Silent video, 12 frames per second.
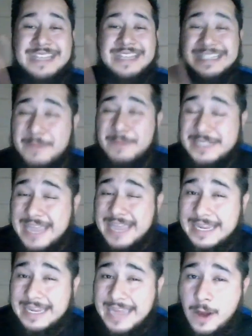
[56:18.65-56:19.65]
He's going to be
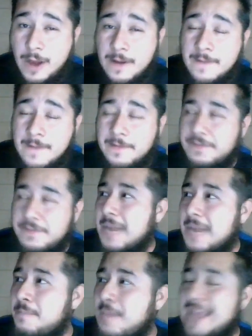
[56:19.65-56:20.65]
taking care of that
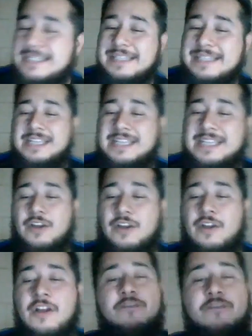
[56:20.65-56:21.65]
amazing sticker